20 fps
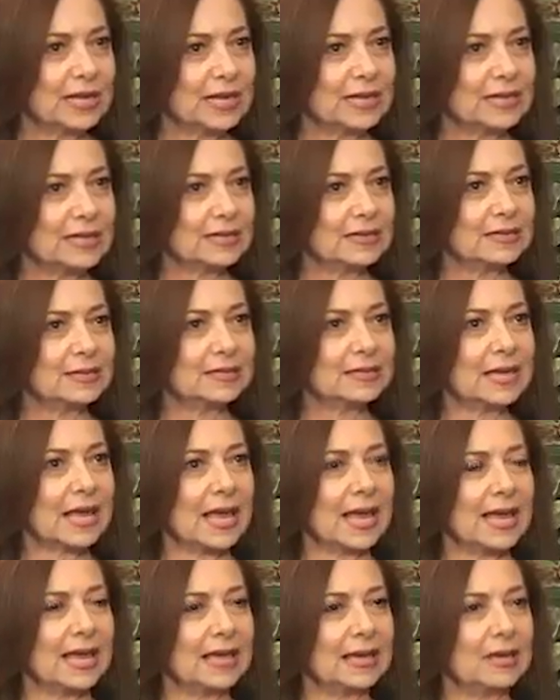is
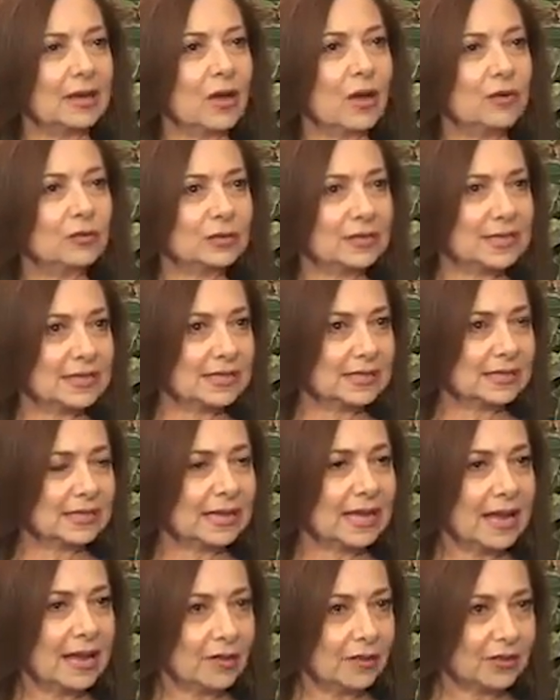a
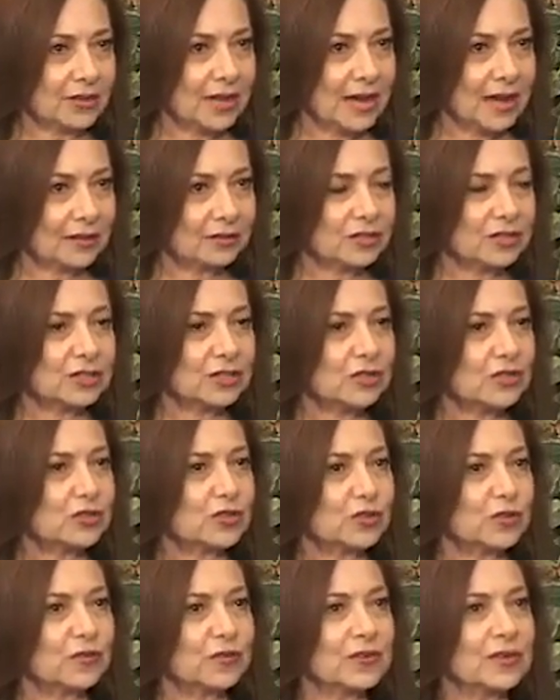holistic health counseling
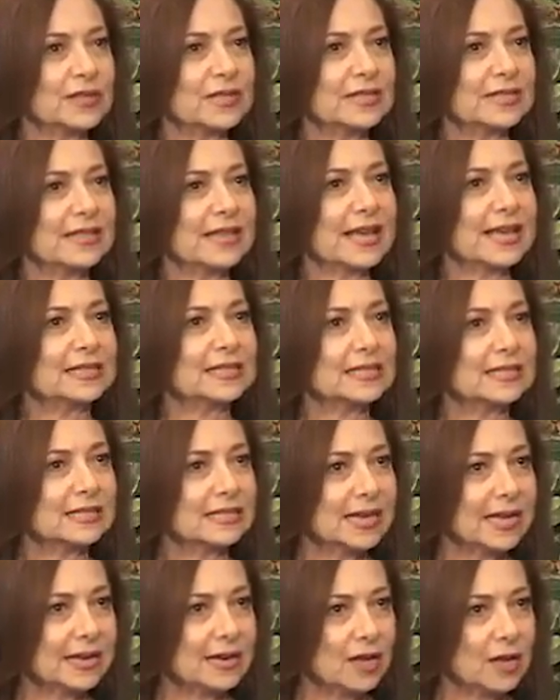service that's
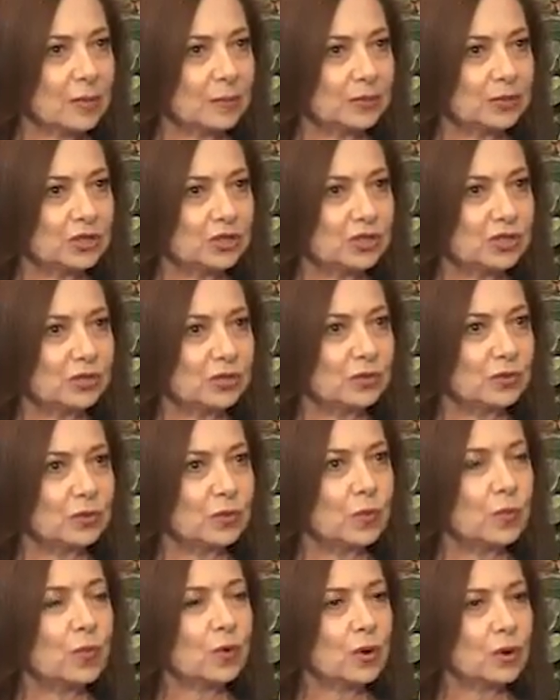set up
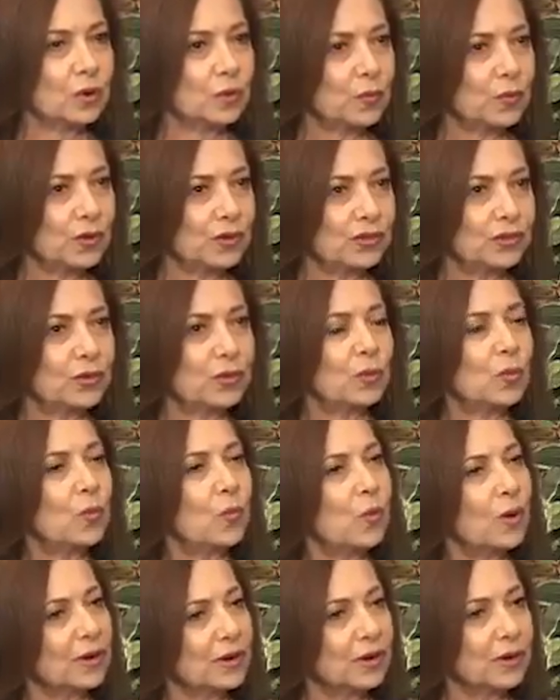to work with you
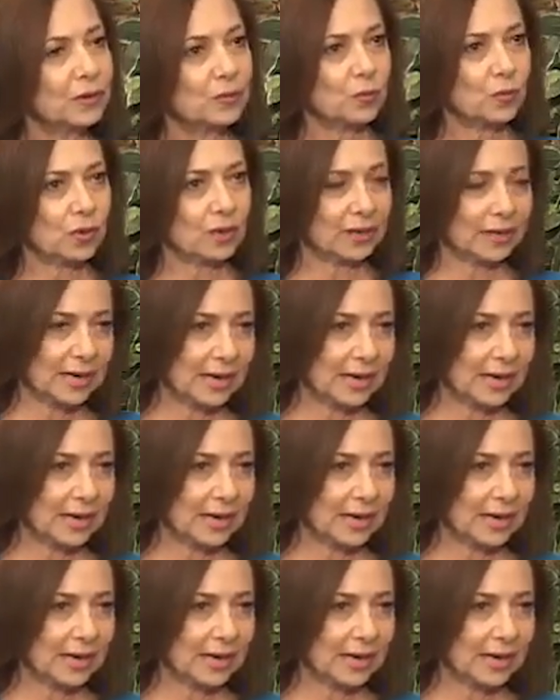one-on-one.